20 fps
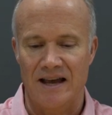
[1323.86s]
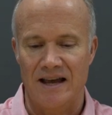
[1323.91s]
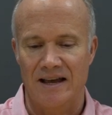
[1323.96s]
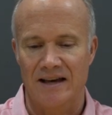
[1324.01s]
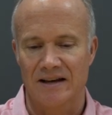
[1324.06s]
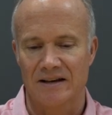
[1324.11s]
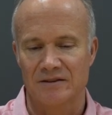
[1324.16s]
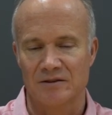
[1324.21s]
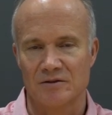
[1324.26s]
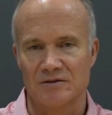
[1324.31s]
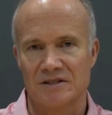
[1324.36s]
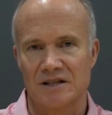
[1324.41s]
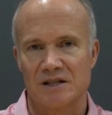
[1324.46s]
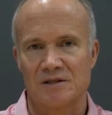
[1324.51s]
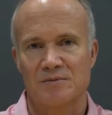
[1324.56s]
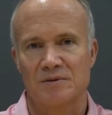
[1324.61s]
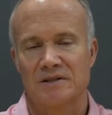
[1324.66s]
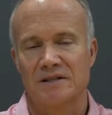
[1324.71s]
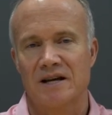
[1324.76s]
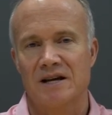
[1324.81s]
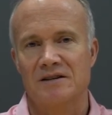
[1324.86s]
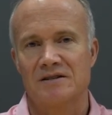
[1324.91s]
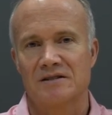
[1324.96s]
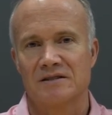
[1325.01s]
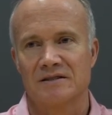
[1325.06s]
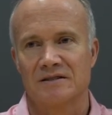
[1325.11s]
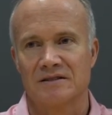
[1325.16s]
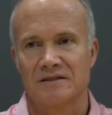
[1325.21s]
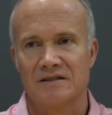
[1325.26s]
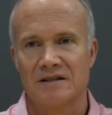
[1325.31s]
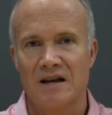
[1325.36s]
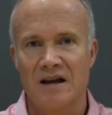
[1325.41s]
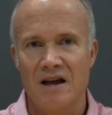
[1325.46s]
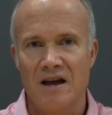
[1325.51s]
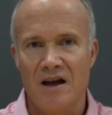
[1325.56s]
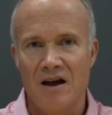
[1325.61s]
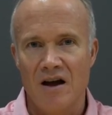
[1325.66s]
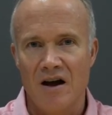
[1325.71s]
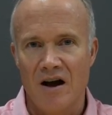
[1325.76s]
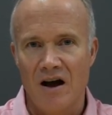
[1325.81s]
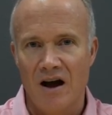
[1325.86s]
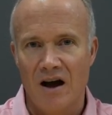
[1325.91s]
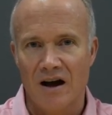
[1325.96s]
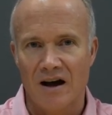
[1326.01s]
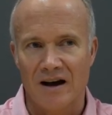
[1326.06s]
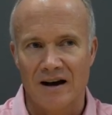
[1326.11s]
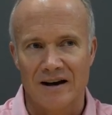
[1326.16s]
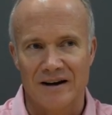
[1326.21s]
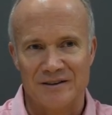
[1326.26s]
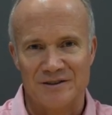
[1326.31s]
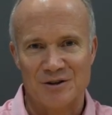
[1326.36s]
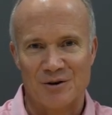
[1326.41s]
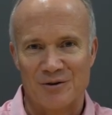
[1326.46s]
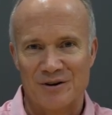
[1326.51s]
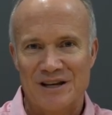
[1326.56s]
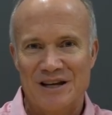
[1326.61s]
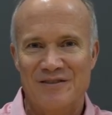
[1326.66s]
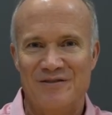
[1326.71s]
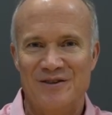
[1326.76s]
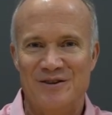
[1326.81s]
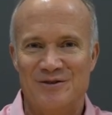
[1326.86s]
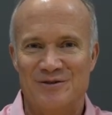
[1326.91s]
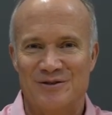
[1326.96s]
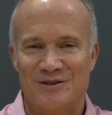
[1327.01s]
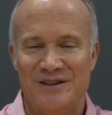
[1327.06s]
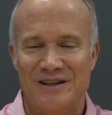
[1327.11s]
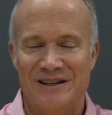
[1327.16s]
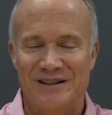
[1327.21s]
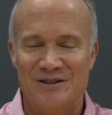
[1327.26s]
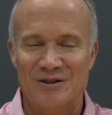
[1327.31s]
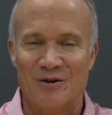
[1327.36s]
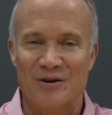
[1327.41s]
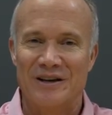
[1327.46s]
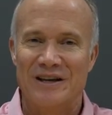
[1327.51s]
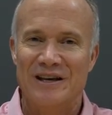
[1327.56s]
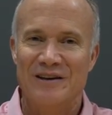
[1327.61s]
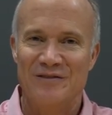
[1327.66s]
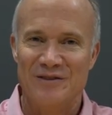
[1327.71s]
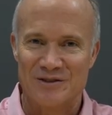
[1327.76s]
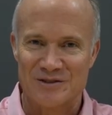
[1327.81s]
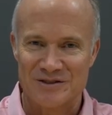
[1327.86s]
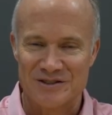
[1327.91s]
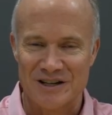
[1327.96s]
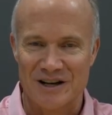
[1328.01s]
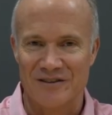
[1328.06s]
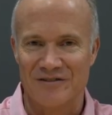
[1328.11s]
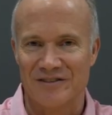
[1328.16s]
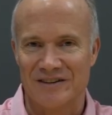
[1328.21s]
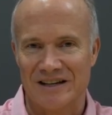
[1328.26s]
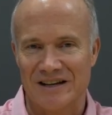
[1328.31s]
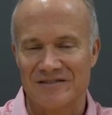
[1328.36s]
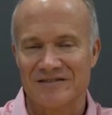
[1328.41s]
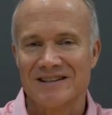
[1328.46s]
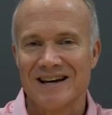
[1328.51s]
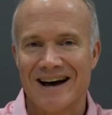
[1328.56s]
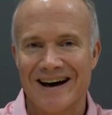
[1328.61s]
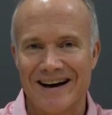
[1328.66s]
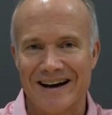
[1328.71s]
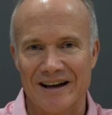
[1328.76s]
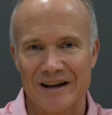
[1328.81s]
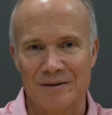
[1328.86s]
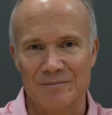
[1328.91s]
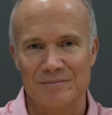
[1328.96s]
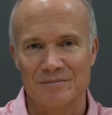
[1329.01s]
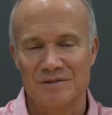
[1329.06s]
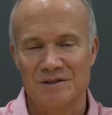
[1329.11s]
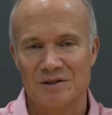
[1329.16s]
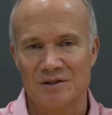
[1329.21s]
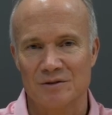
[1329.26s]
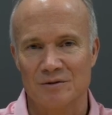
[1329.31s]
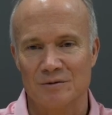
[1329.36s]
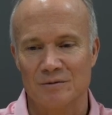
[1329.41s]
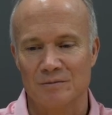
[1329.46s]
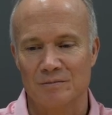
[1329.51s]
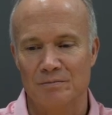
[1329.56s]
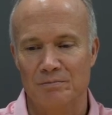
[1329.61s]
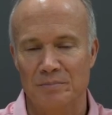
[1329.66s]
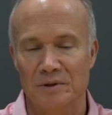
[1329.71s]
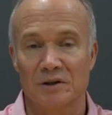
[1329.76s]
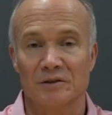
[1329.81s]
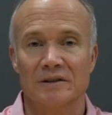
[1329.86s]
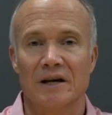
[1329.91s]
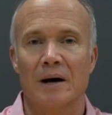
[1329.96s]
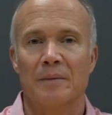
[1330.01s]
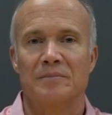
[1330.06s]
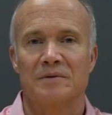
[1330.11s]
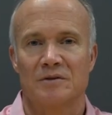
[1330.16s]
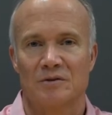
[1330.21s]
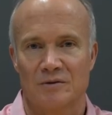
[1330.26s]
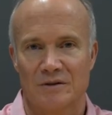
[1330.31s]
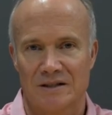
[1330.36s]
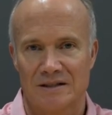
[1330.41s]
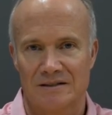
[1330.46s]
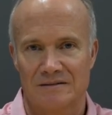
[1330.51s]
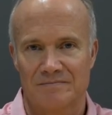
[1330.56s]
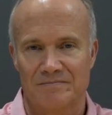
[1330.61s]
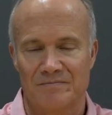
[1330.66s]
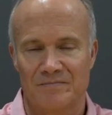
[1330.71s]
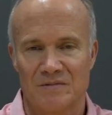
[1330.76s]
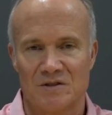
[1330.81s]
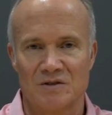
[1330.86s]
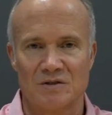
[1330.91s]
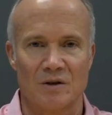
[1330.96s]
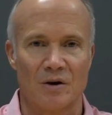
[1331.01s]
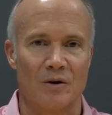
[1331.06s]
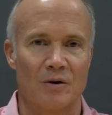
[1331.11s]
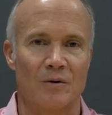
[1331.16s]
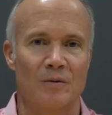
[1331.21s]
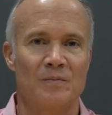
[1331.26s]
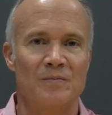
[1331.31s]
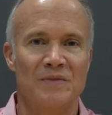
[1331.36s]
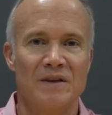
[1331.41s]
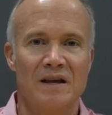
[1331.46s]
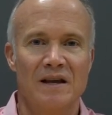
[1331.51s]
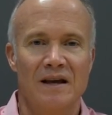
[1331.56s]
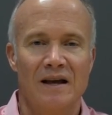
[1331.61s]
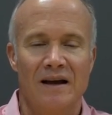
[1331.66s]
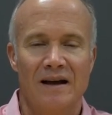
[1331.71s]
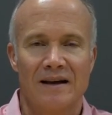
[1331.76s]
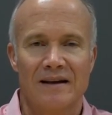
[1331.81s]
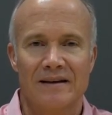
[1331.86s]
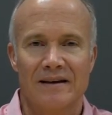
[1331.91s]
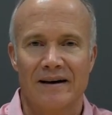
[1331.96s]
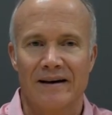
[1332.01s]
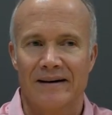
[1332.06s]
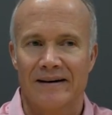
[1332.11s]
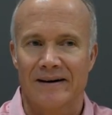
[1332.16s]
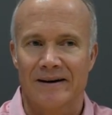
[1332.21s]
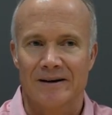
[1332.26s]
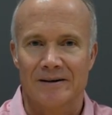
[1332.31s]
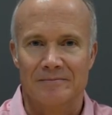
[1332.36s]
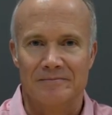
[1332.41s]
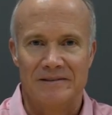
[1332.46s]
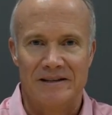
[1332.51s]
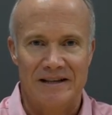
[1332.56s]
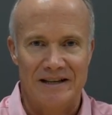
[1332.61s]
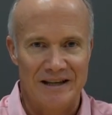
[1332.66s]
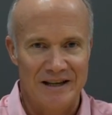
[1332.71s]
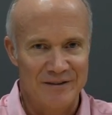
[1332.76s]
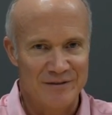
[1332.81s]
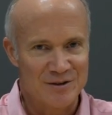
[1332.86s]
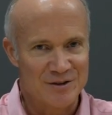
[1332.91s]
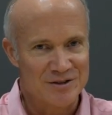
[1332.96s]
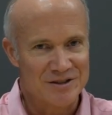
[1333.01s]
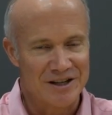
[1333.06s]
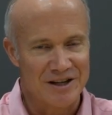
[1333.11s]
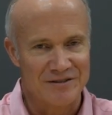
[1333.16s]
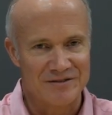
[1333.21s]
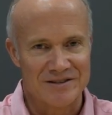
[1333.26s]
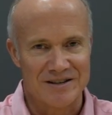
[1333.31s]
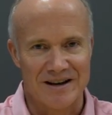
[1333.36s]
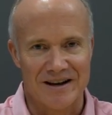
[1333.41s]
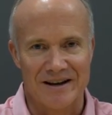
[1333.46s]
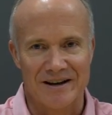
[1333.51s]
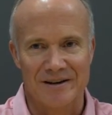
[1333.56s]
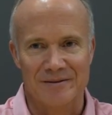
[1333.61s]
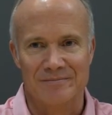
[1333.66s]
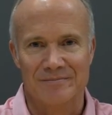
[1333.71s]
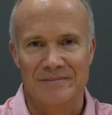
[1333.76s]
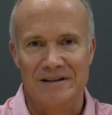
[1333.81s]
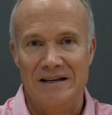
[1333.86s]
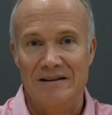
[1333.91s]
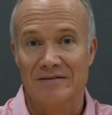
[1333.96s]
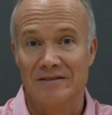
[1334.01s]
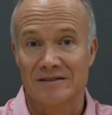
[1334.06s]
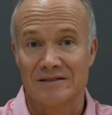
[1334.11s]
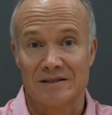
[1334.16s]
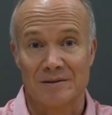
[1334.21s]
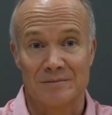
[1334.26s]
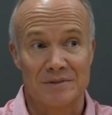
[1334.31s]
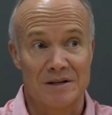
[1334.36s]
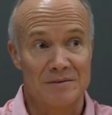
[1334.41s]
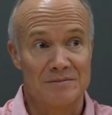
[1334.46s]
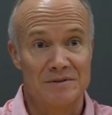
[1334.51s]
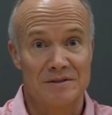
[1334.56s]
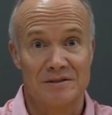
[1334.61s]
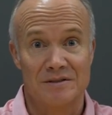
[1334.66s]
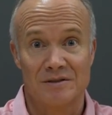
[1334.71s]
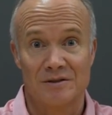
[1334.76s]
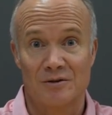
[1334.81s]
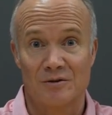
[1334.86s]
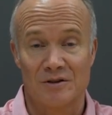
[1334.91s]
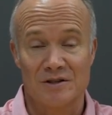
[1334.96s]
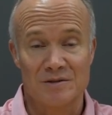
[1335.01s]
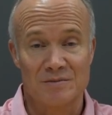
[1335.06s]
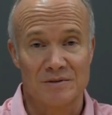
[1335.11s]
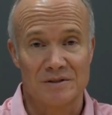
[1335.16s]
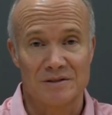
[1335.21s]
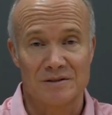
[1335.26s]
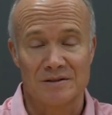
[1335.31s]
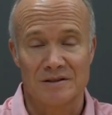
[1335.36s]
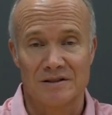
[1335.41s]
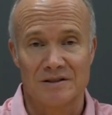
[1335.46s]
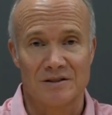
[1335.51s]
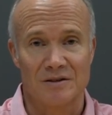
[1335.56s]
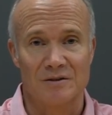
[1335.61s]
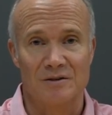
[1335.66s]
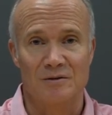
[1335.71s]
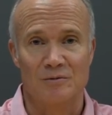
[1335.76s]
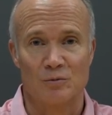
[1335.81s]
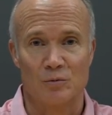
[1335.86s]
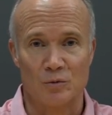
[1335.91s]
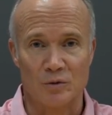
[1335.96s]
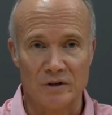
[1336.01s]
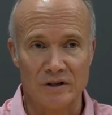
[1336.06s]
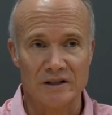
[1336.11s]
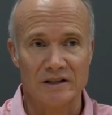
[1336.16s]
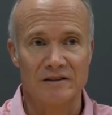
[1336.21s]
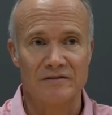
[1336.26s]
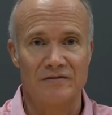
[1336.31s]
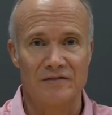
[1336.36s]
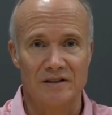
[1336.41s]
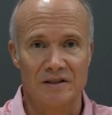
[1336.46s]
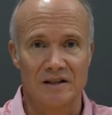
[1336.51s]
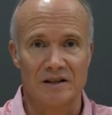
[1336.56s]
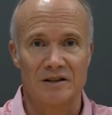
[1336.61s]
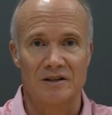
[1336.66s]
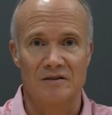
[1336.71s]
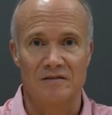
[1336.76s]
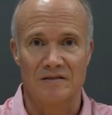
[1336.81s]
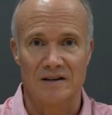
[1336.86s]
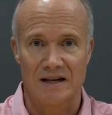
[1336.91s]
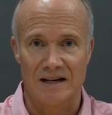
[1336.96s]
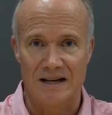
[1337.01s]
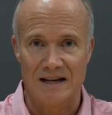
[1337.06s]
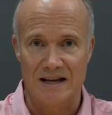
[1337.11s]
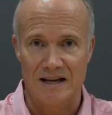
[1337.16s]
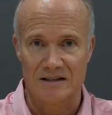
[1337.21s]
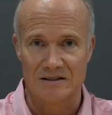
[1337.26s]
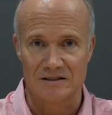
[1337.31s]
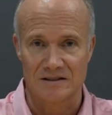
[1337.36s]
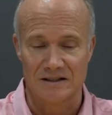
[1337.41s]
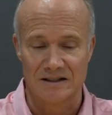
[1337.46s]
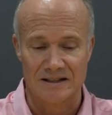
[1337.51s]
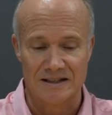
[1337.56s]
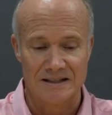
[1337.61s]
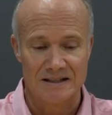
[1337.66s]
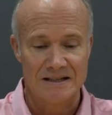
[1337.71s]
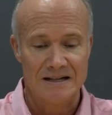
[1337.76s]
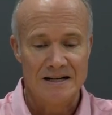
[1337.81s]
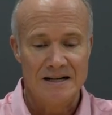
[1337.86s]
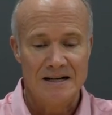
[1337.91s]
and those expectations don't give yourself enough time to build up to it. So give yourself time, even sometimes into Christmas, until you really feel like you've got a handle on it.